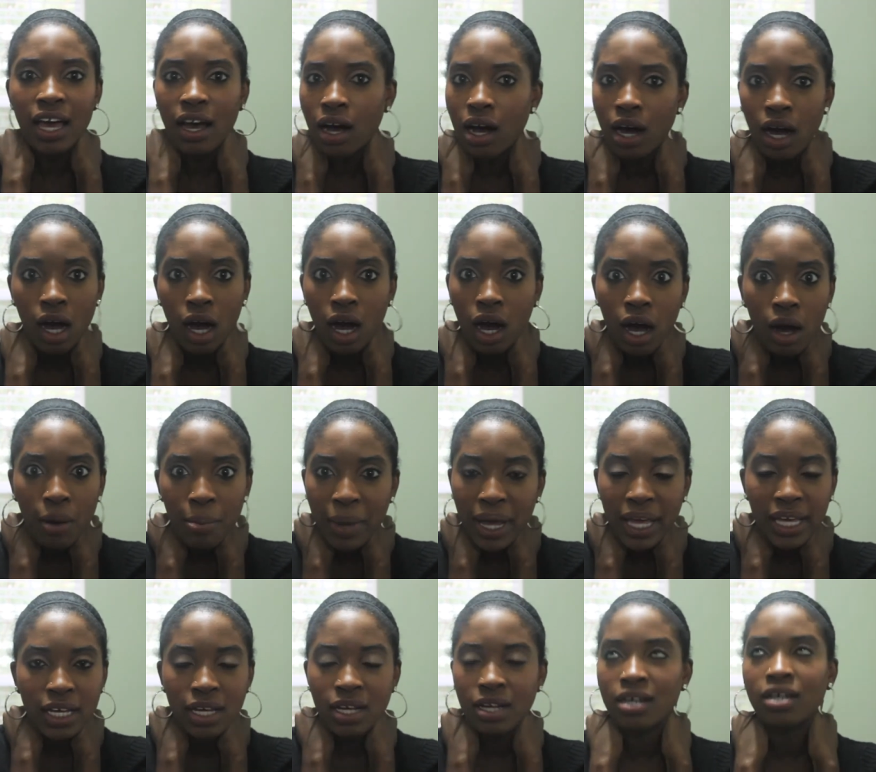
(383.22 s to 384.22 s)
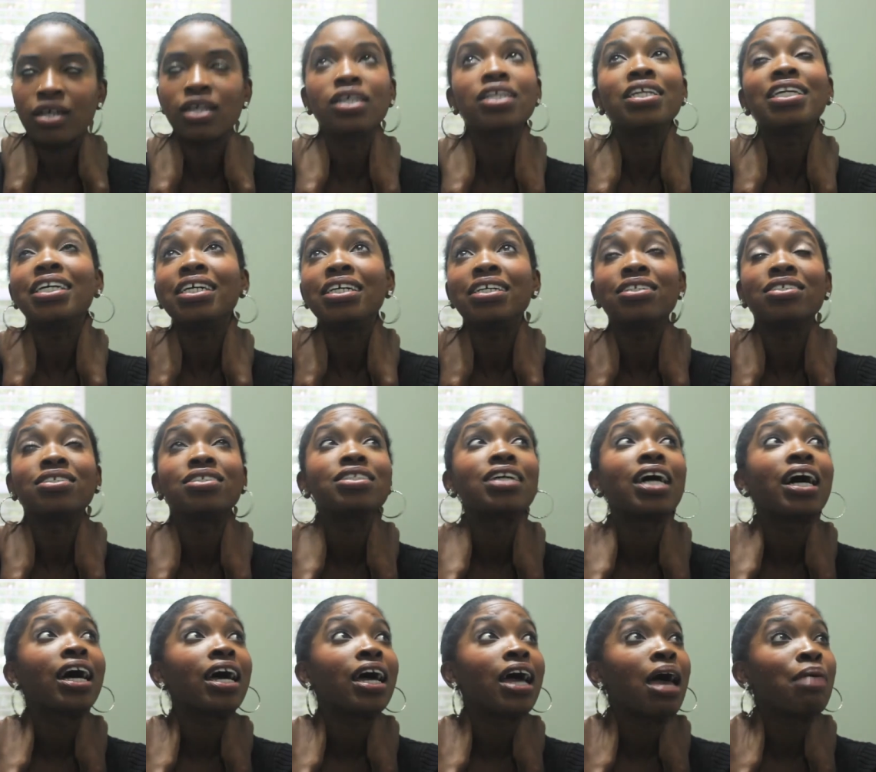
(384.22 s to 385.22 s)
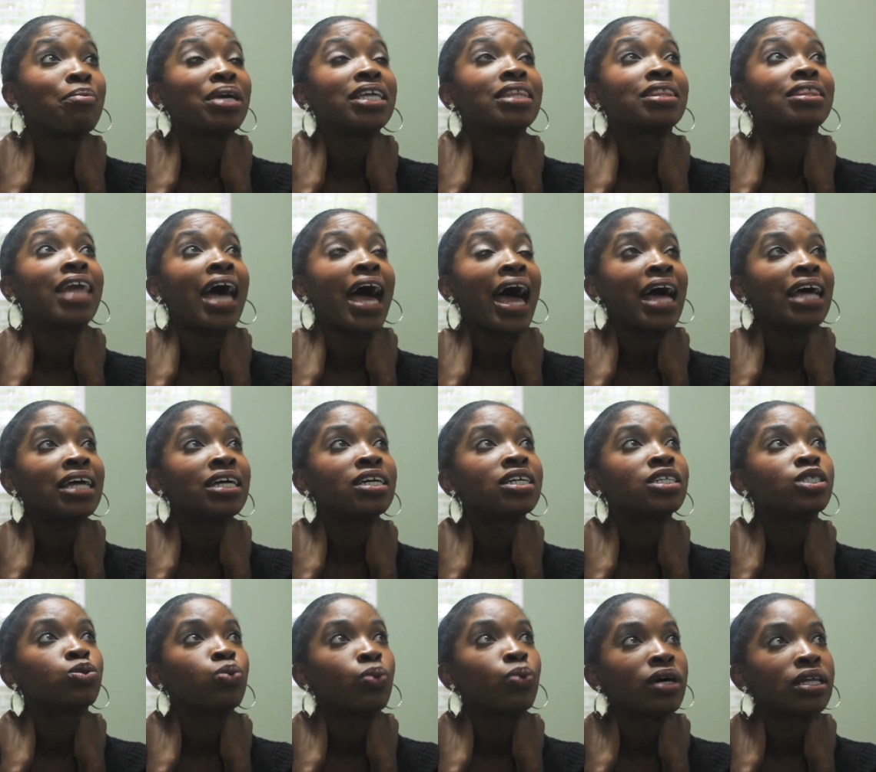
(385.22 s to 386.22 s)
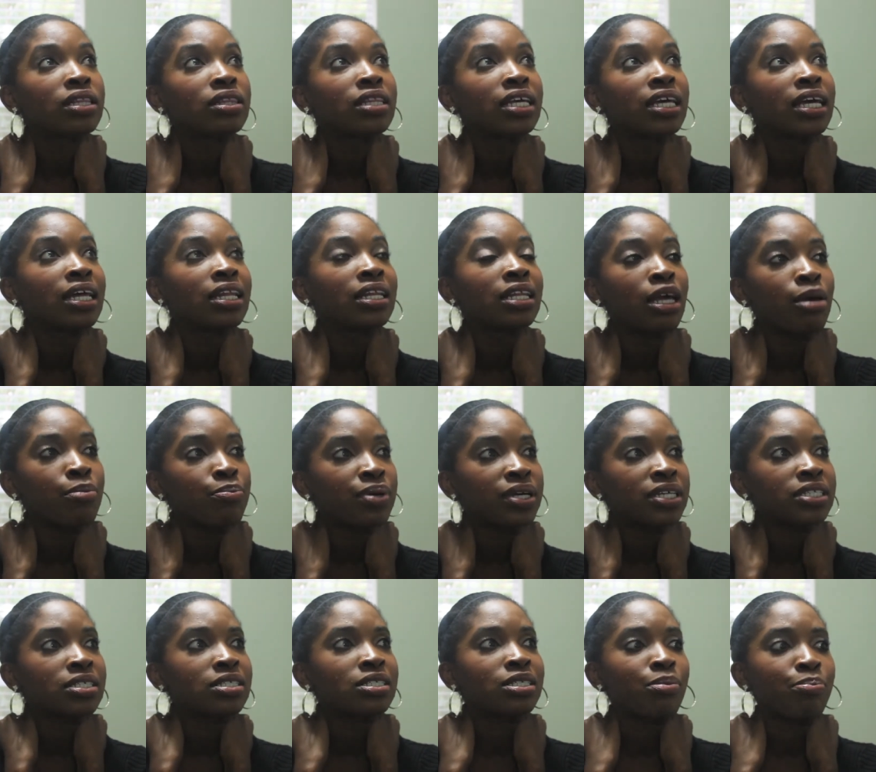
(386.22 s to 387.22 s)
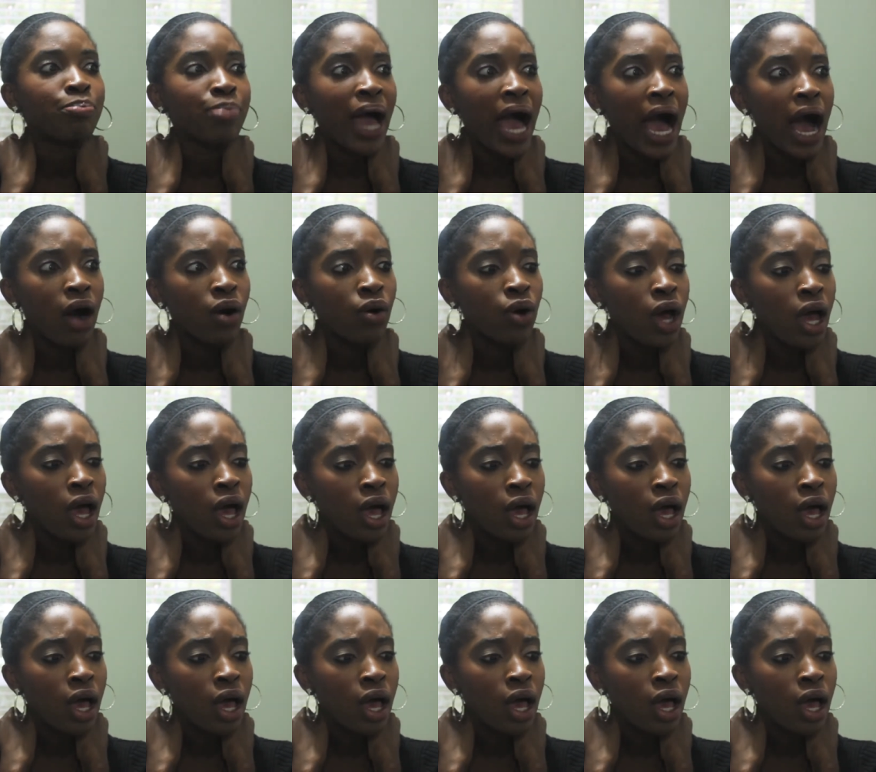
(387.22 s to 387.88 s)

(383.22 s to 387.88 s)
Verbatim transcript: oh my goodness. I, I mean, that is what the Olympics is about.